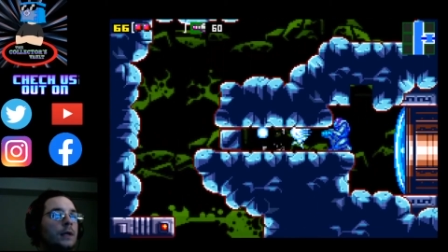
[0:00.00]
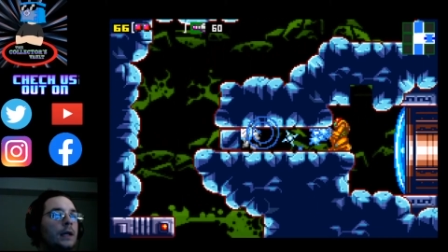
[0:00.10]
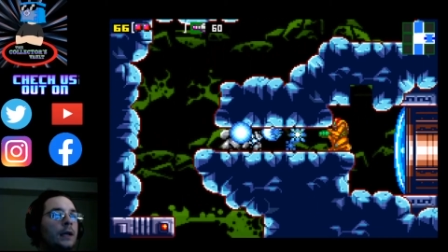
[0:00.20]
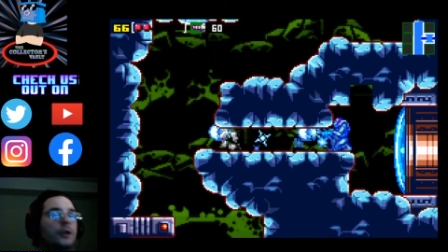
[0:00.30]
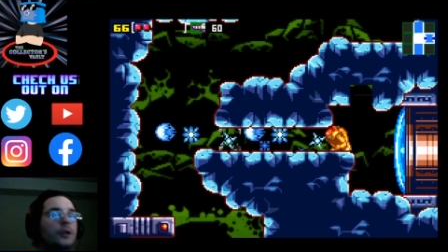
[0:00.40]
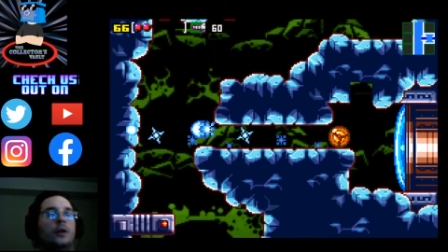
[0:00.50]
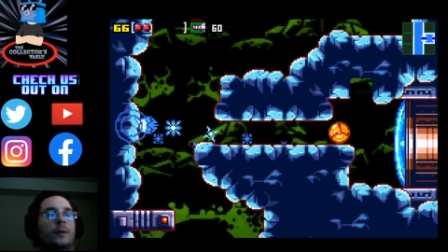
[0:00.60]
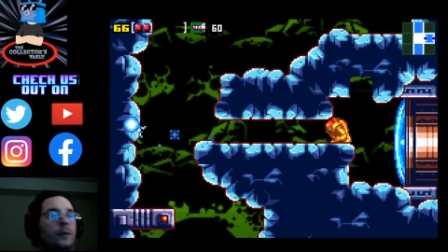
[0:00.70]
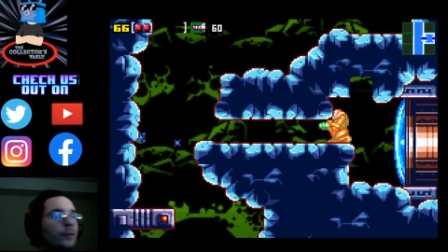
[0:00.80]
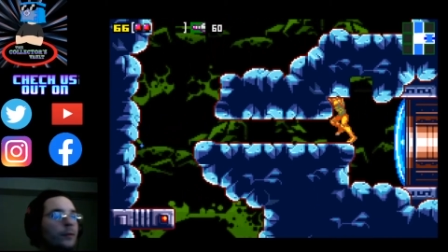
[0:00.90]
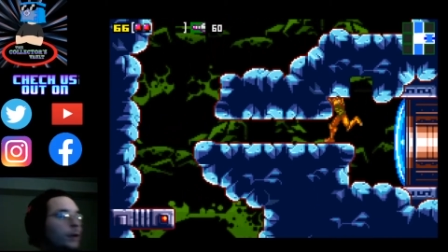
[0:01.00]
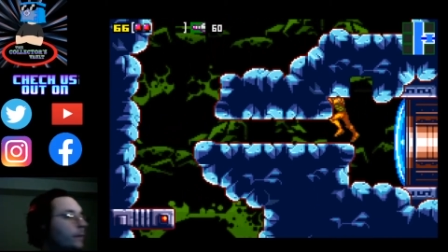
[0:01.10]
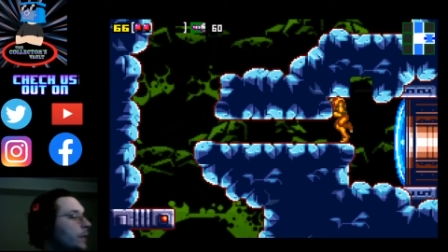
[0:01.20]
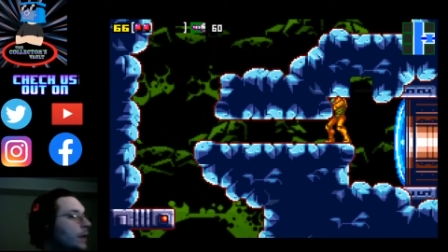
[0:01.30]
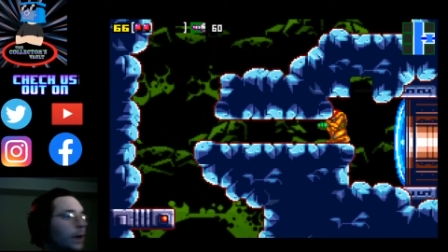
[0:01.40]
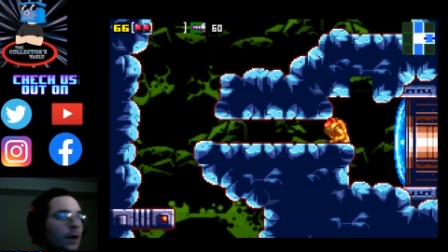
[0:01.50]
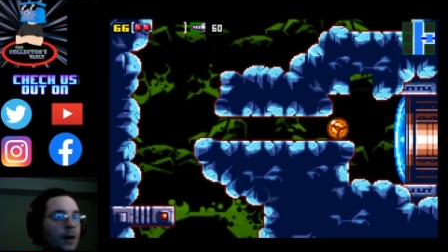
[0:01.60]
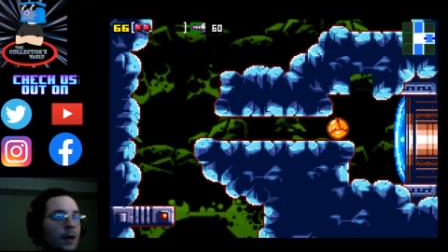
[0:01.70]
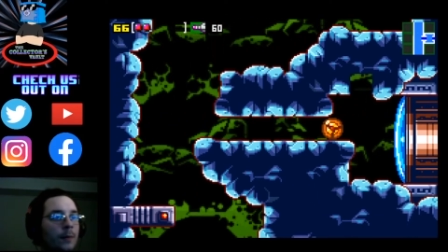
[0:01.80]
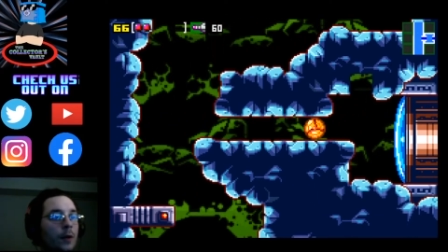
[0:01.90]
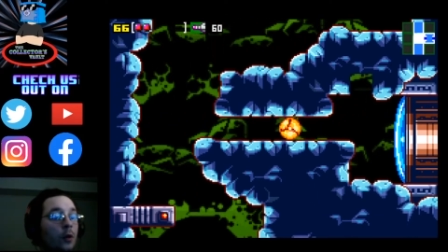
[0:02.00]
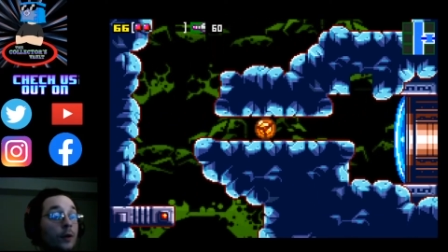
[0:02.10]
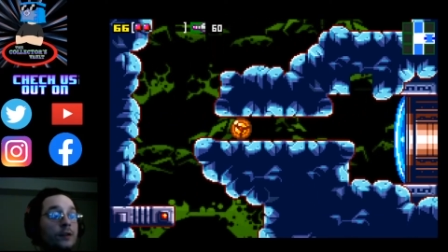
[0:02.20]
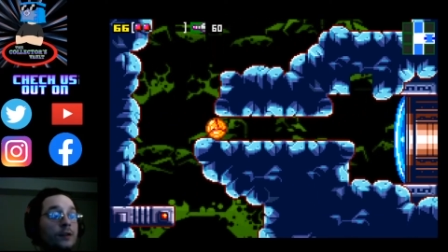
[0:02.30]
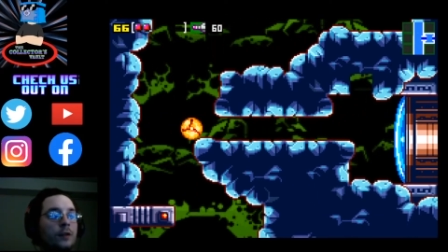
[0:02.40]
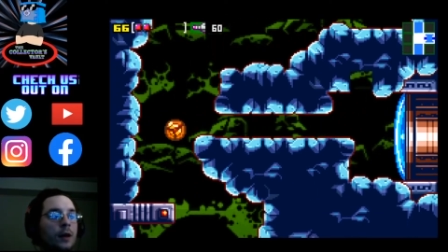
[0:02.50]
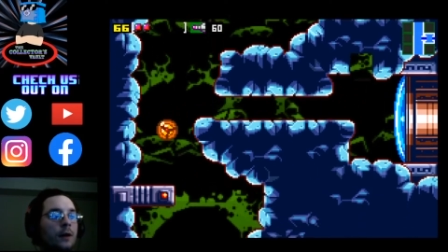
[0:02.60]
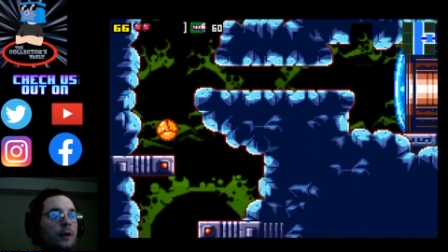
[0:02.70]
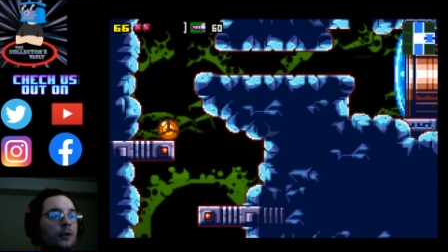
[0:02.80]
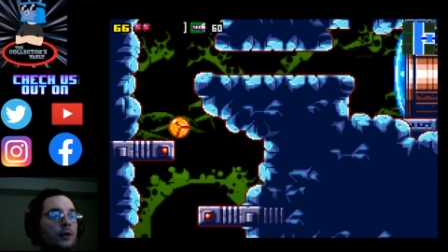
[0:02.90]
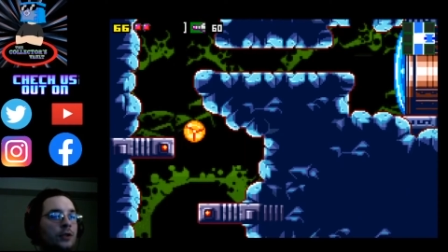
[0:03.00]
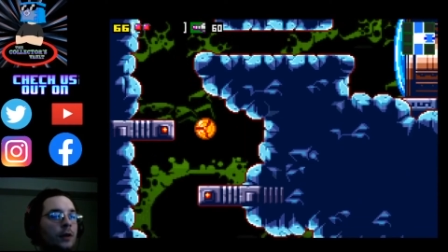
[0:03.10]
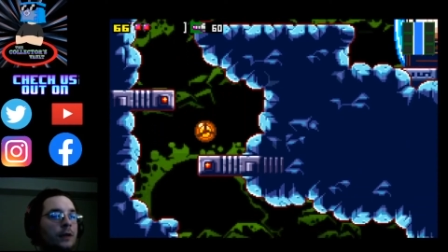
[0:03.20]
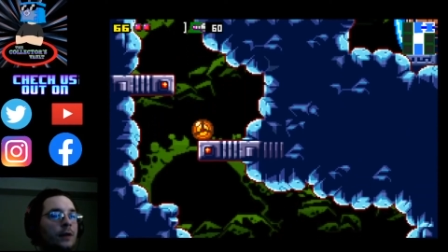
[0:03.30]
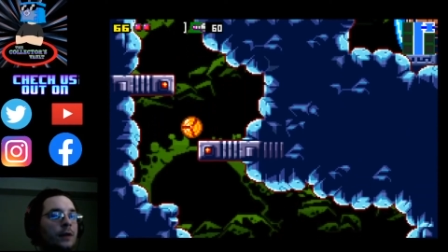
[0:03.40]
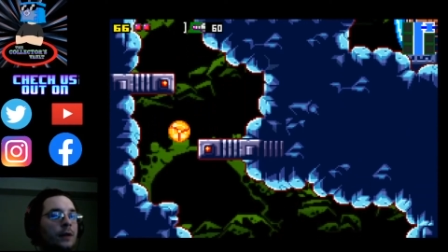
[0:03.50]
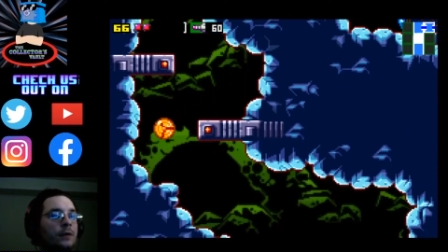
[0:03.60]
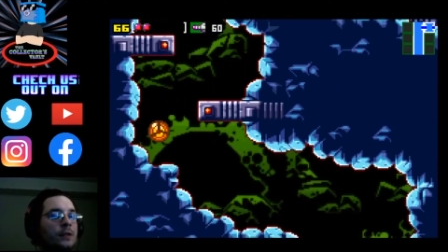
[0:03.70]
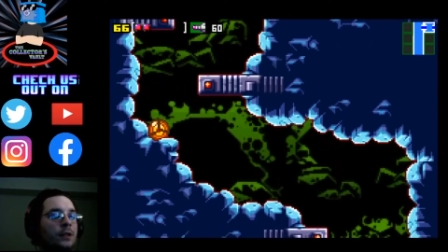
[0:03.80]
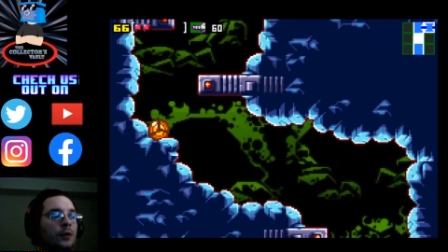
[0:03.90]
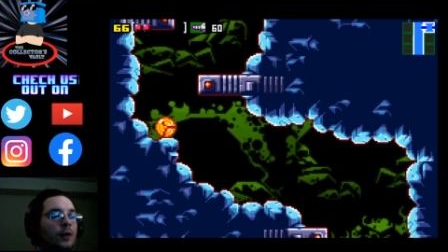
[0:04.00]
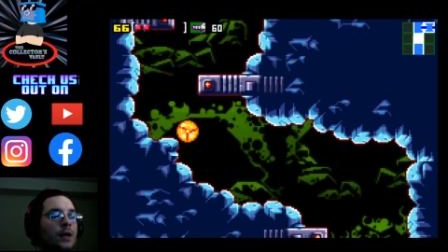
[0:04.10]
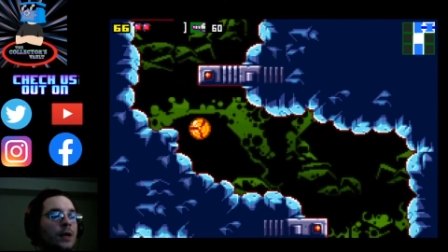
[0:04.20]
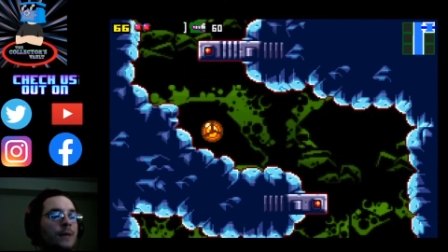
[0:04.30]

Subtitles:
Could go up there or whatever. Well, here's a little. I'll give you guys a little.